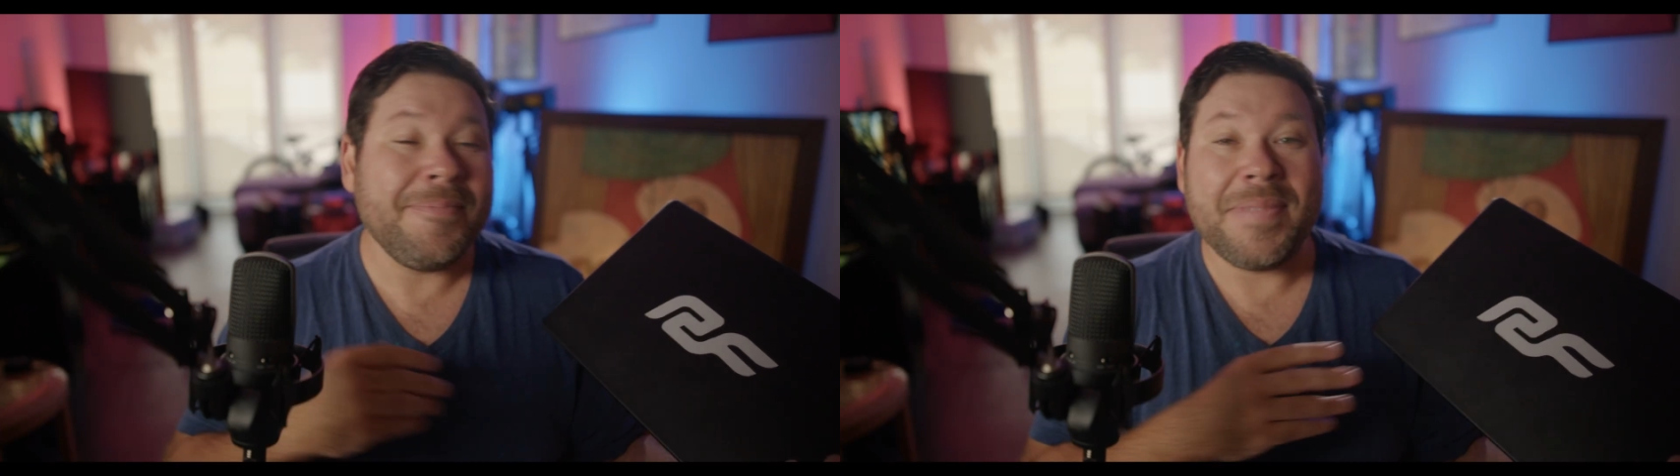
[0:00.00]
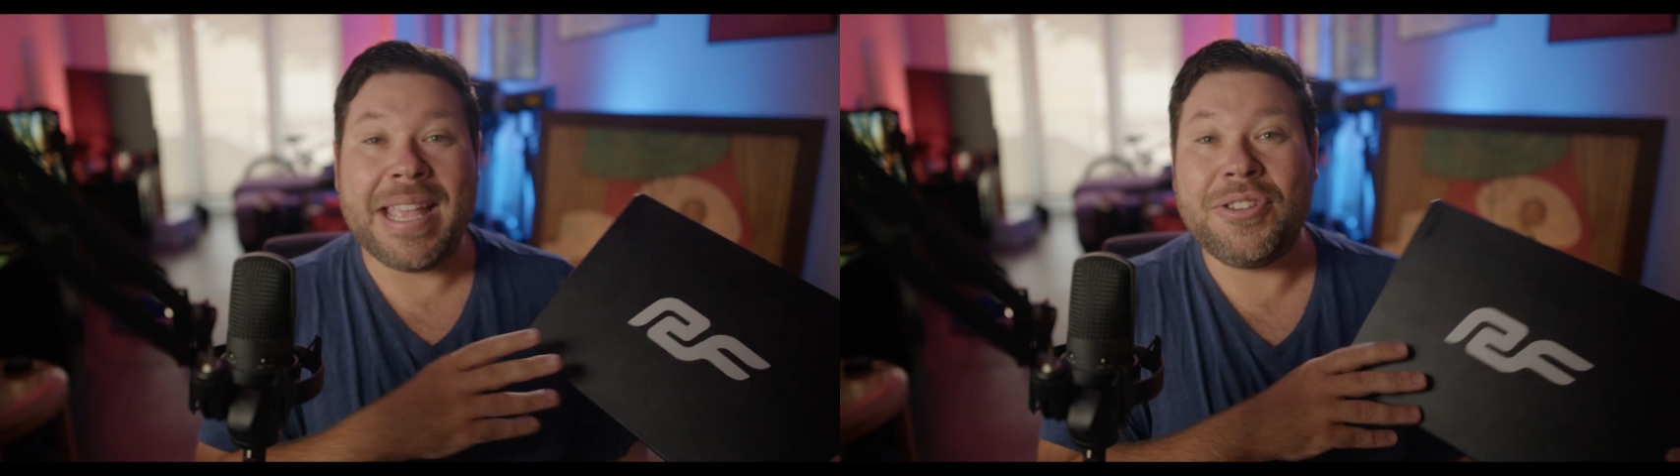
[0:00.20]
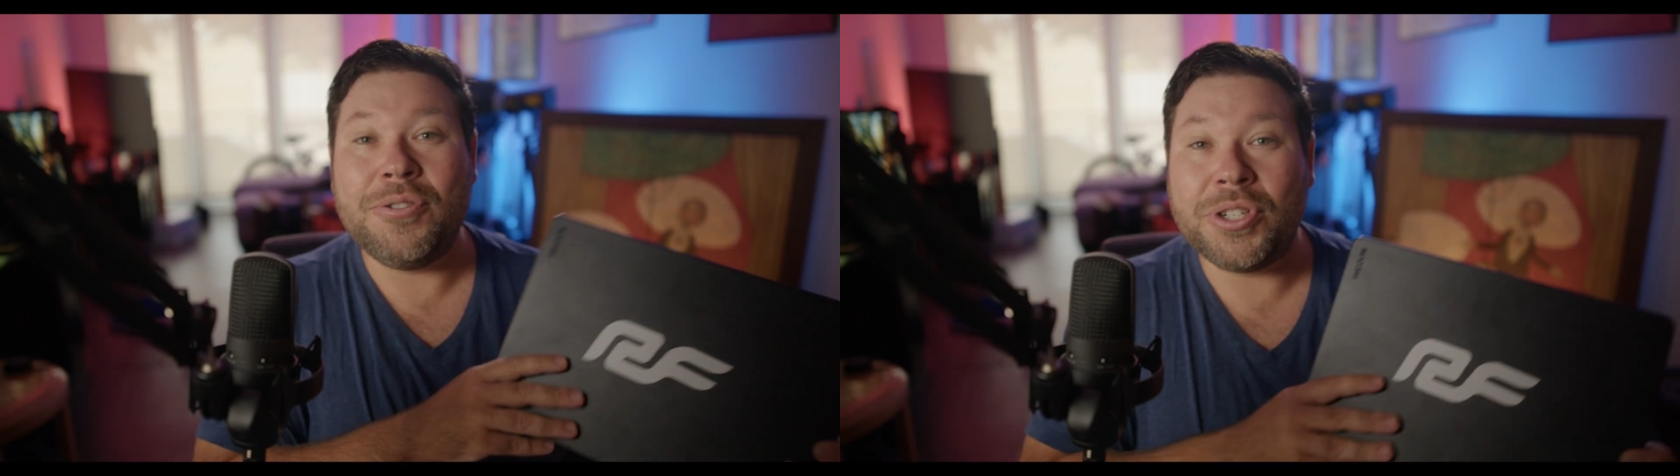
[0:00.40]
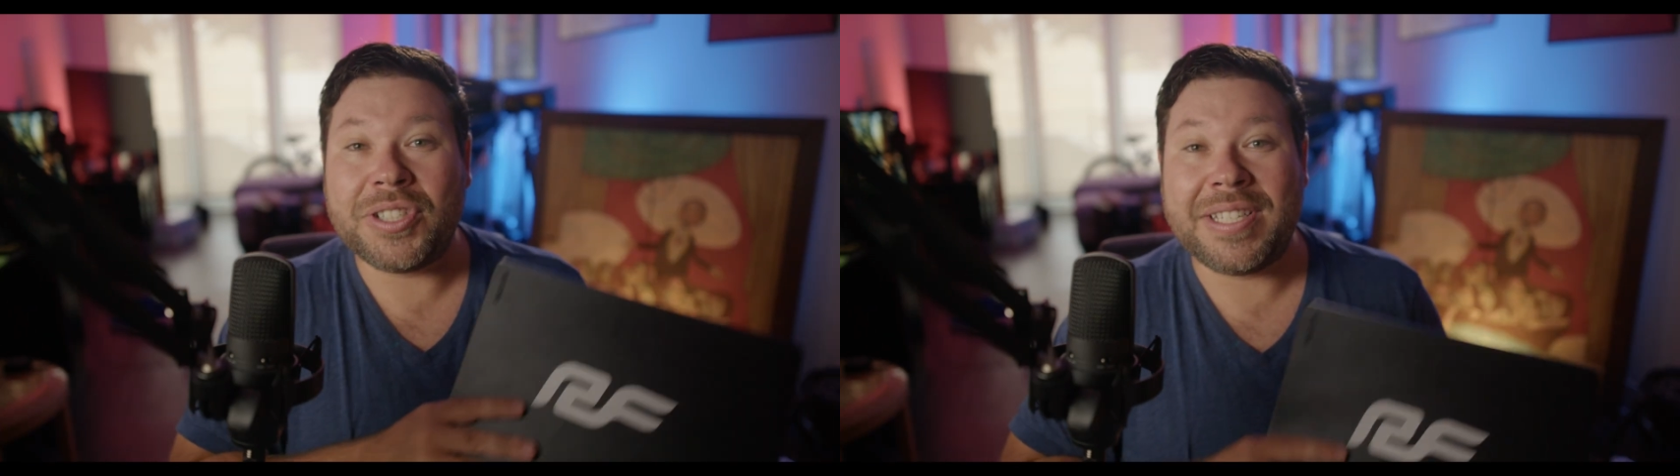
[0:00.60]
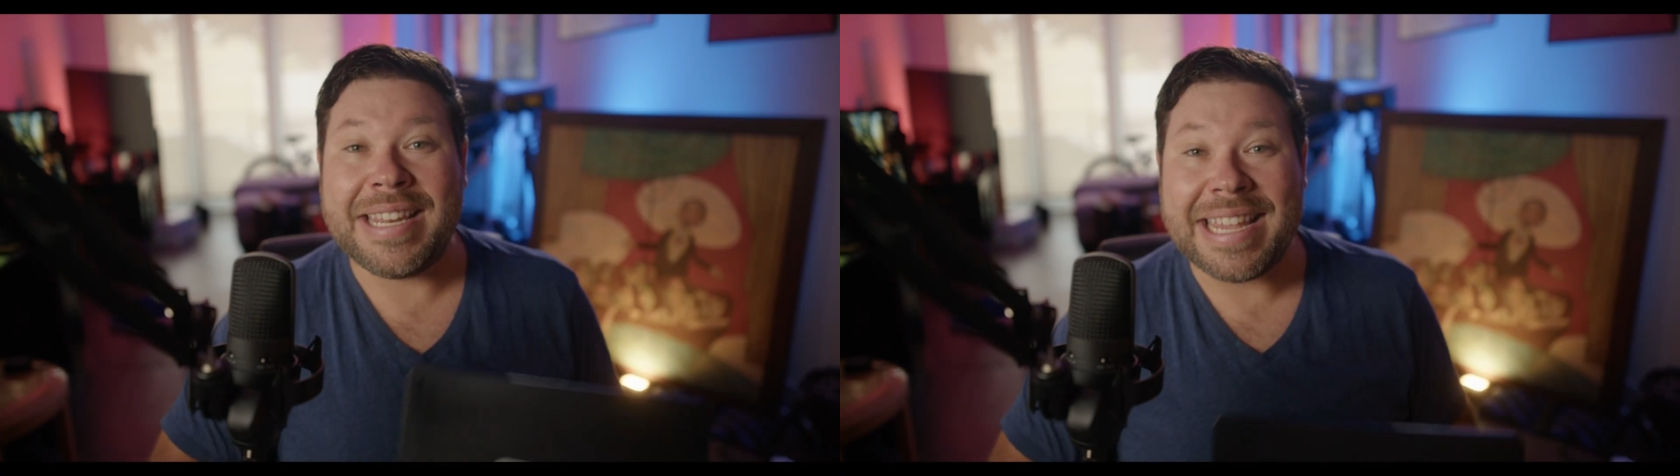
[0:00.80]
and you
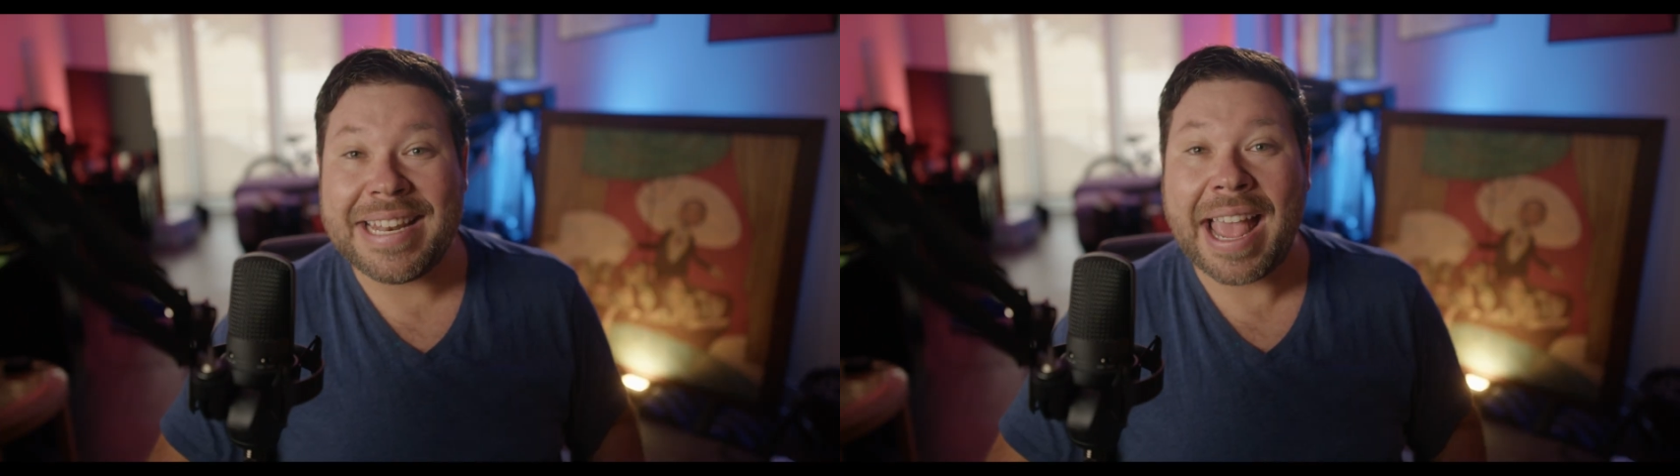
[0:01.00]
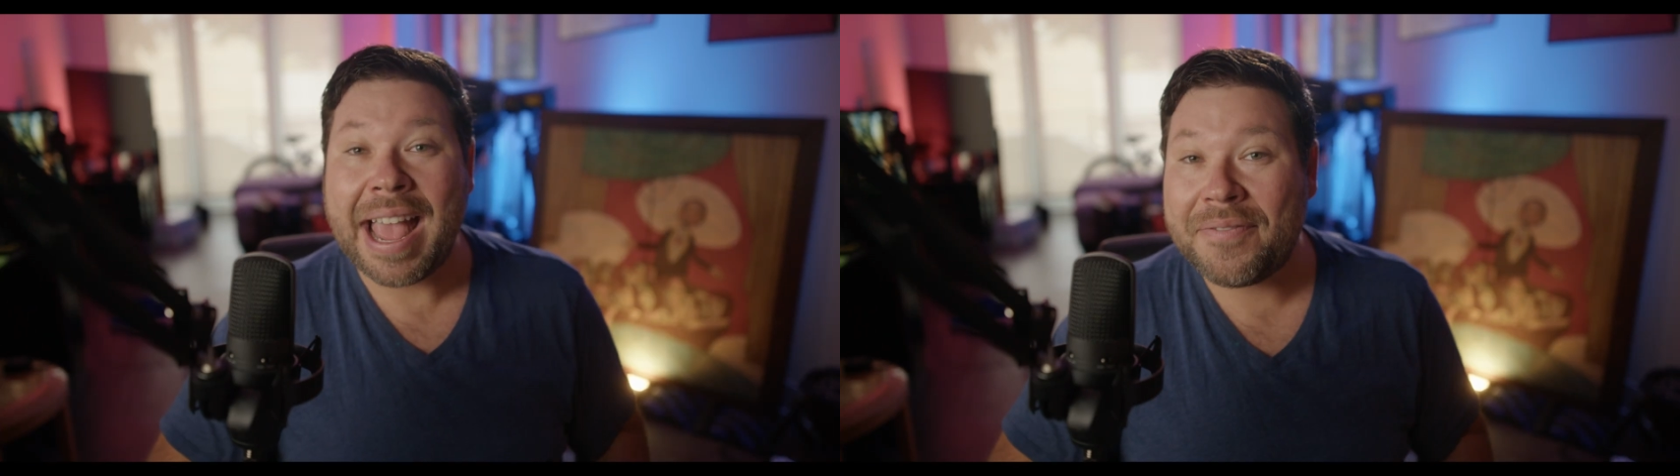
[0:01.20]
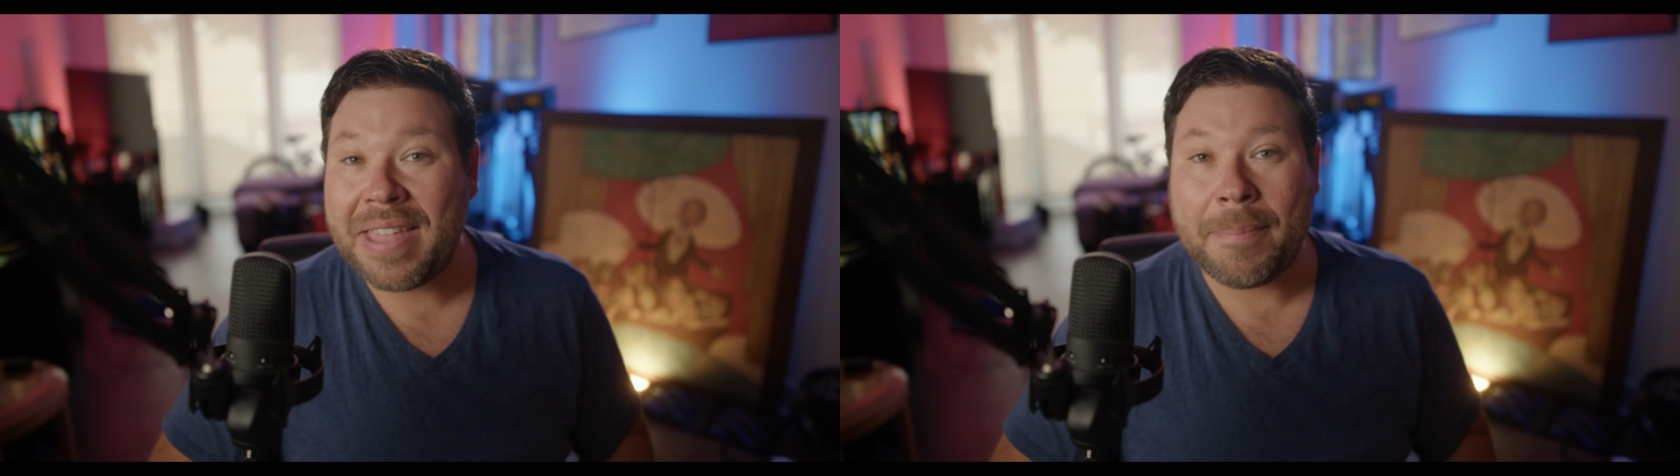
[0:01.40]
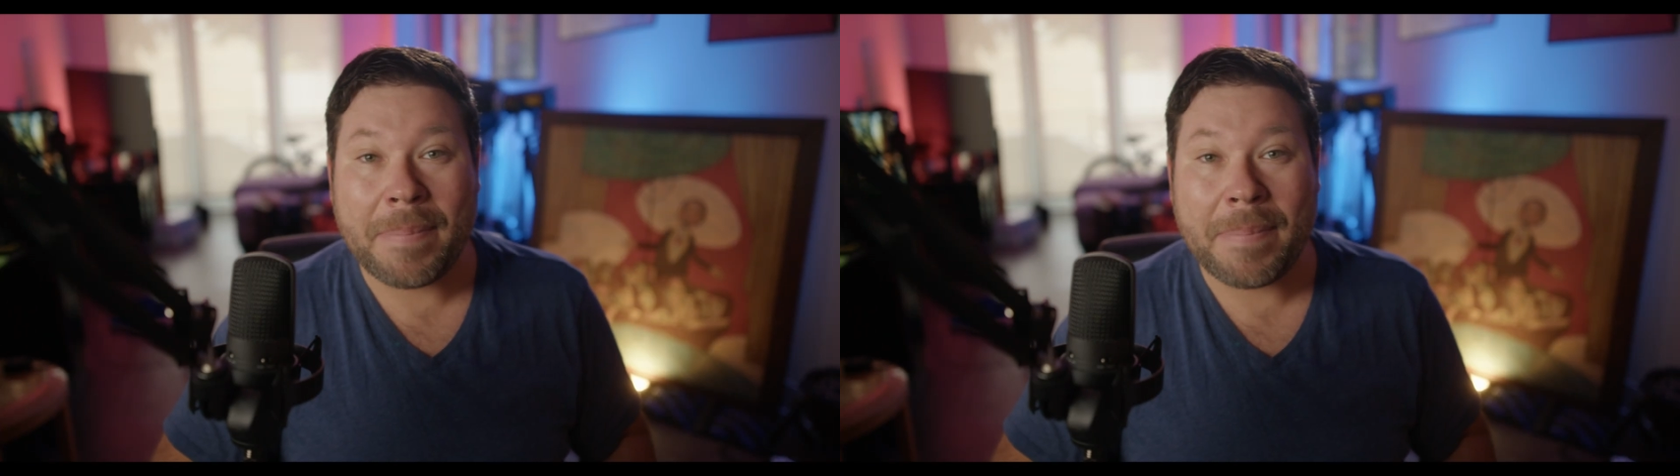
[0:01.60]
just need to have that